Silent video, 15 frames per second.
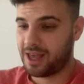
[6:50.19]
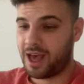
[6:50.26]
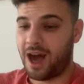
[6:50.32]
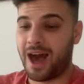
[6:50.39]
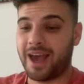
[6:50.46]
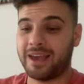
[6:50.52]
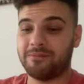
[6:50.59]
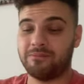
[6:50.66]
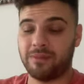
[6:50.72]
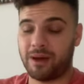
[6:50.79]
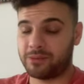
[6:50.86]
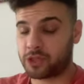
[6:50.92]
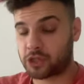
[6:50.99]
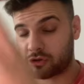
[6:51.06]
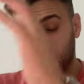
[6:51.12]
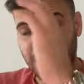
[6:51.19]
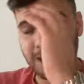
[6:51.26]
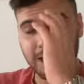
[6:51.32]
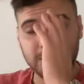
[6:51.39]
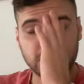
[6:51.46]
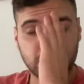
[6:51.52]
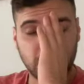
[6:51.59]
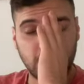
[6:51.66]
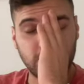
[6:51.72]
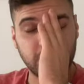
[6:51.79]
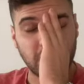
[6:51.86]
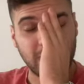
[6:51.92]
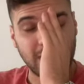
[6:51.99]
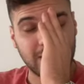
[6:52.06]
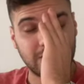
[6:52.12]
I'm struggling to
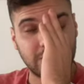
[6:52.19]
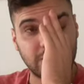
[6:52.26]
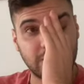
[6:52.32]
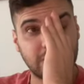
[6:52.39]
comprehend